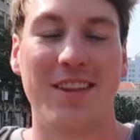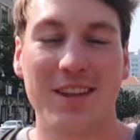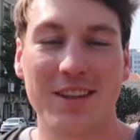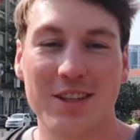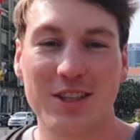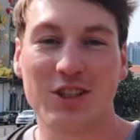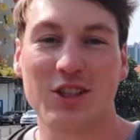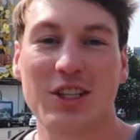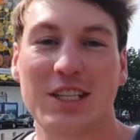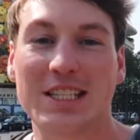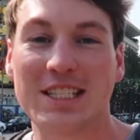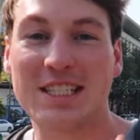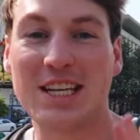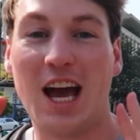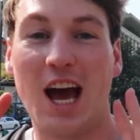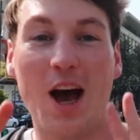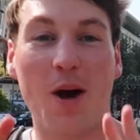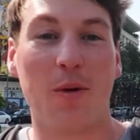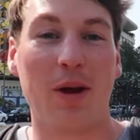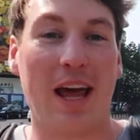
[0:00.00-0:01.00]
This is just
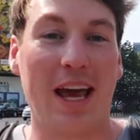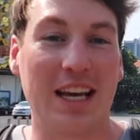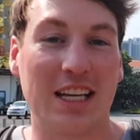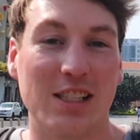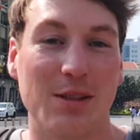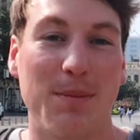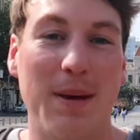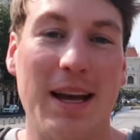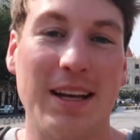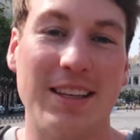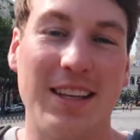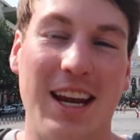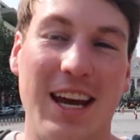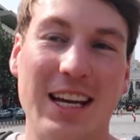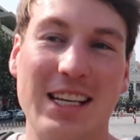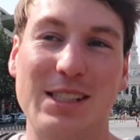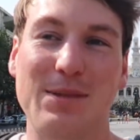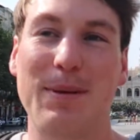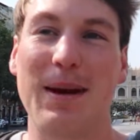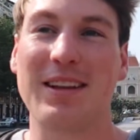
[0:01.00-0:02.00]
not what I expected.
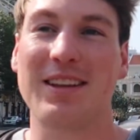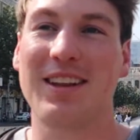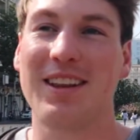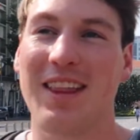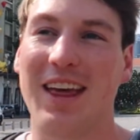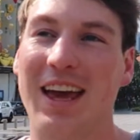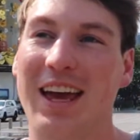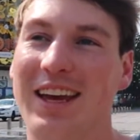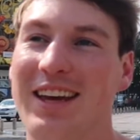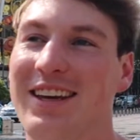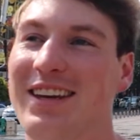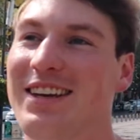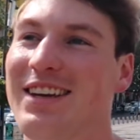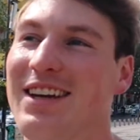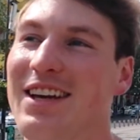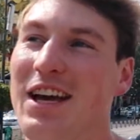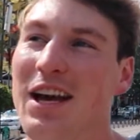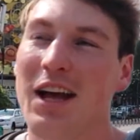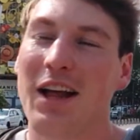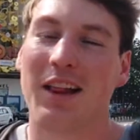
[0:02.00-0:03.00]
I expected like
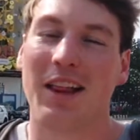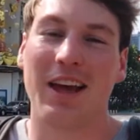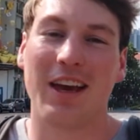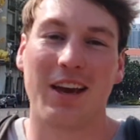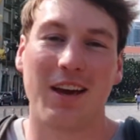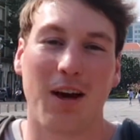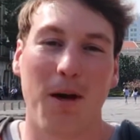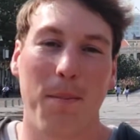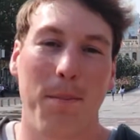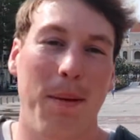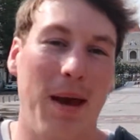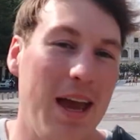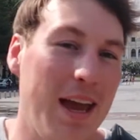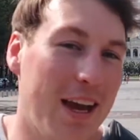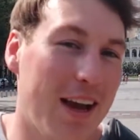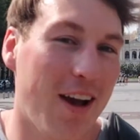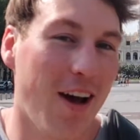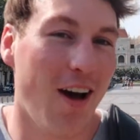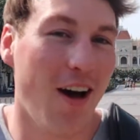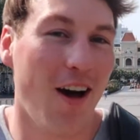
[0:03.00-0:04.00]
like a
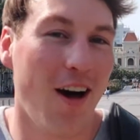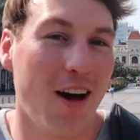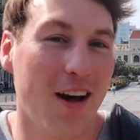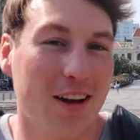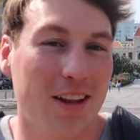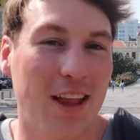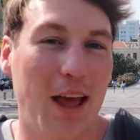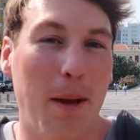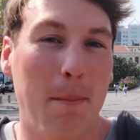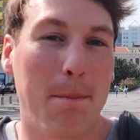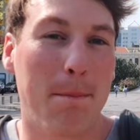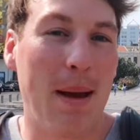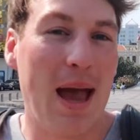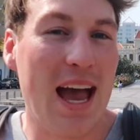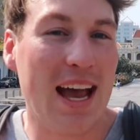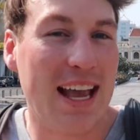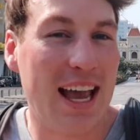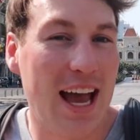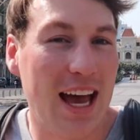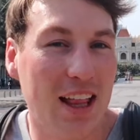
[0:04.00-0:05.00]
Bangkok, like
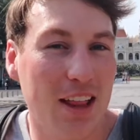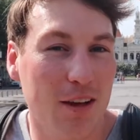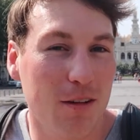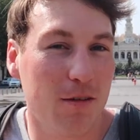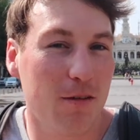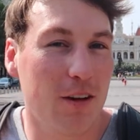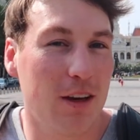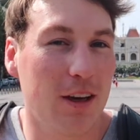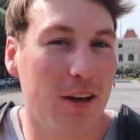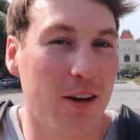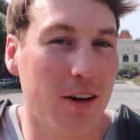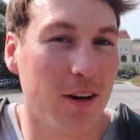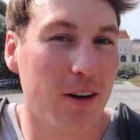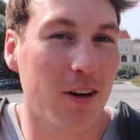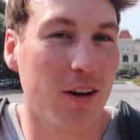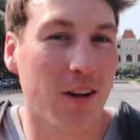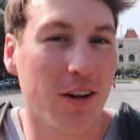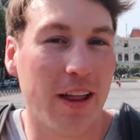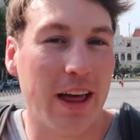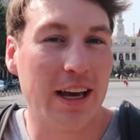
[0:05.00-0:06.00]
back alley
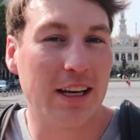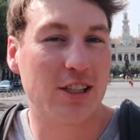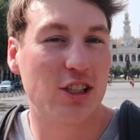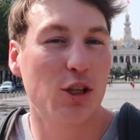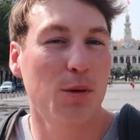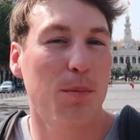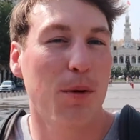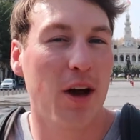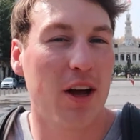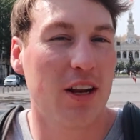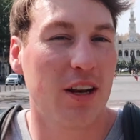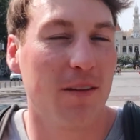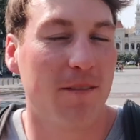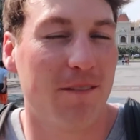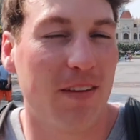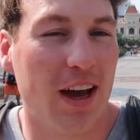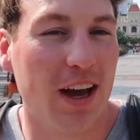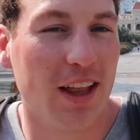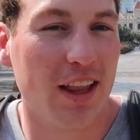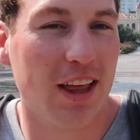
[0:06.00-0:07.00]
feel, like super
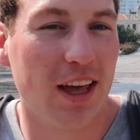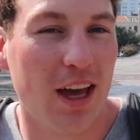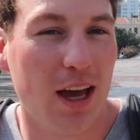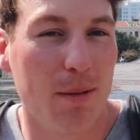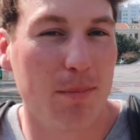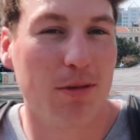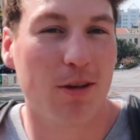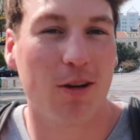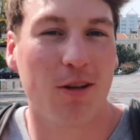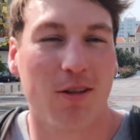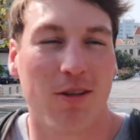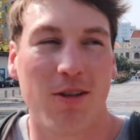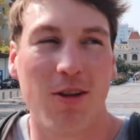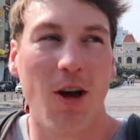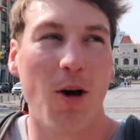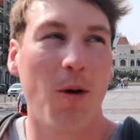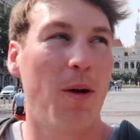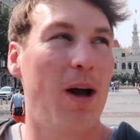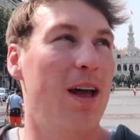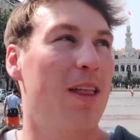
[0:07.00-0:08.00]
undeveloped. There's
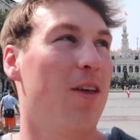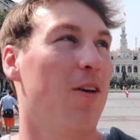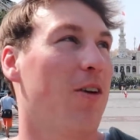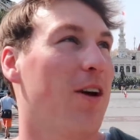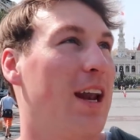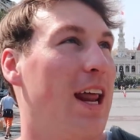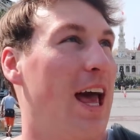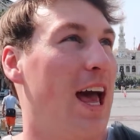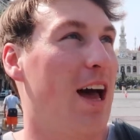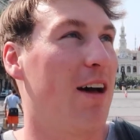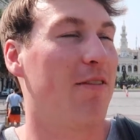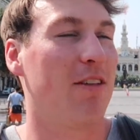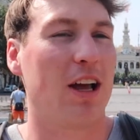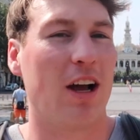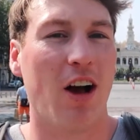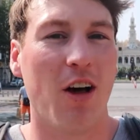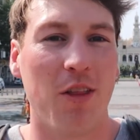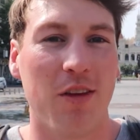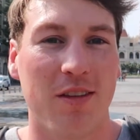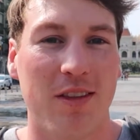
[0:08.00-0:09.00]
no way they're gonna have
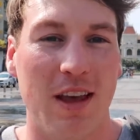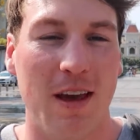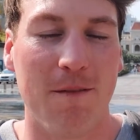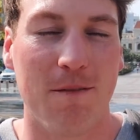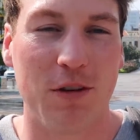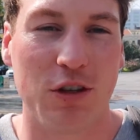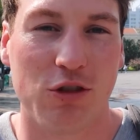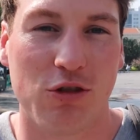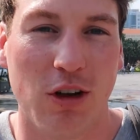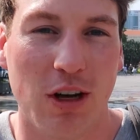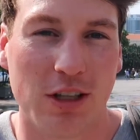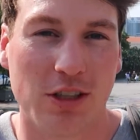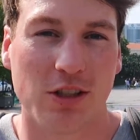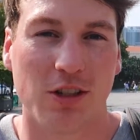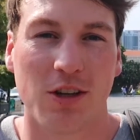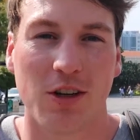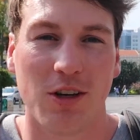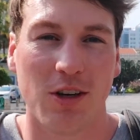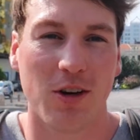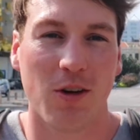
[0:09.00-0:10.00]
like all this
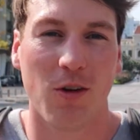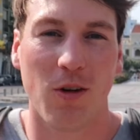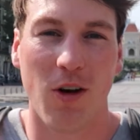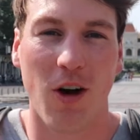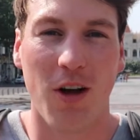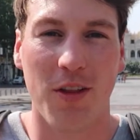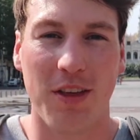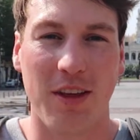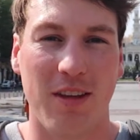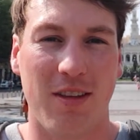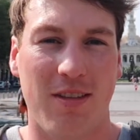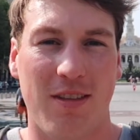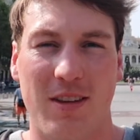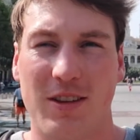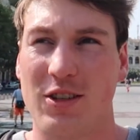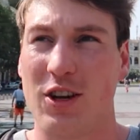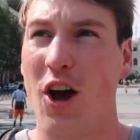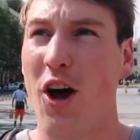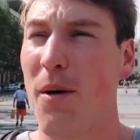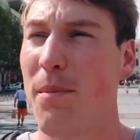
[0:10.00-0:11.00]
infrastructure or all these
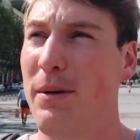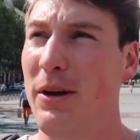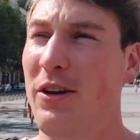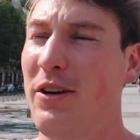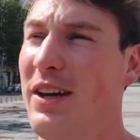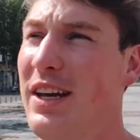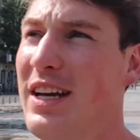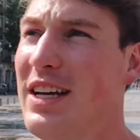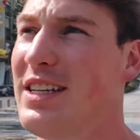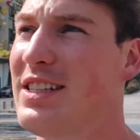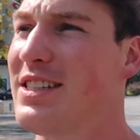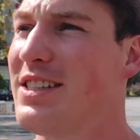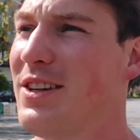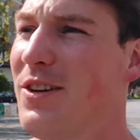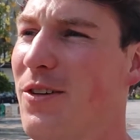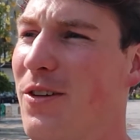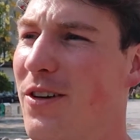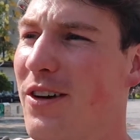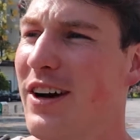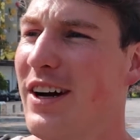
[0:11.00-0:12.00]
tall buildings
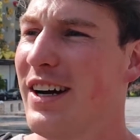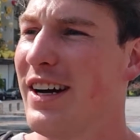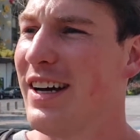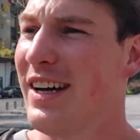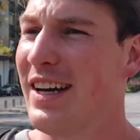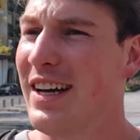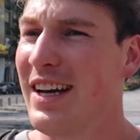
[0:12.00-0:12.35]
or